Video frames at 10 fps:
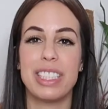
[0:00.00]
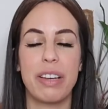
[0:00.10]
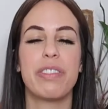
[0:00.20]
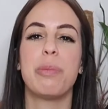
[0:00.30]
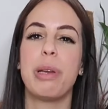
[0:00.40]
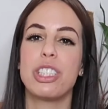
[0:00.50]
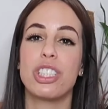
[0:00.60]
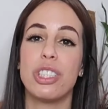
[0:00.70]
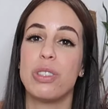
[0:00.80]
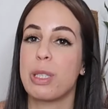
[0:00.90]
Definitely make sure
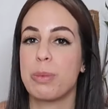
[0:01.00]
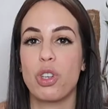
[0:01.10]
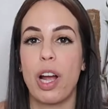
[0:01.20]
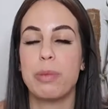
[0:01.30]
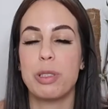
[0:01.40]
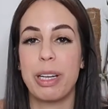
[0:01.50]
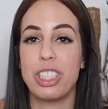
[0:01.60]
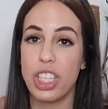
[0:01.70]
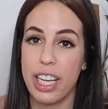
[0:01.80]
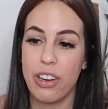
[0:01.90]
you subscribe to my
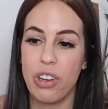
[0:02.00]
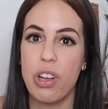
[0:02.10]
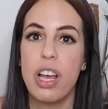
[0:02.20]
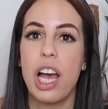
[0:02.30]
channel.